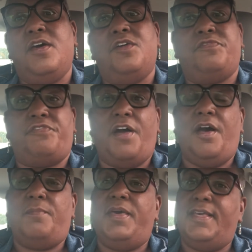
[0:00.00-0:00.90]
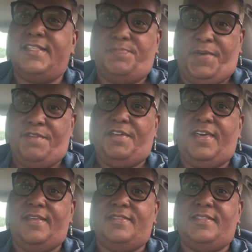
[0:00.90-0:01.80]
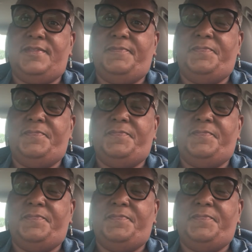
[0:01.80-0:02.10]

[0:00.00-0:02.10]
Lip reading: from experience.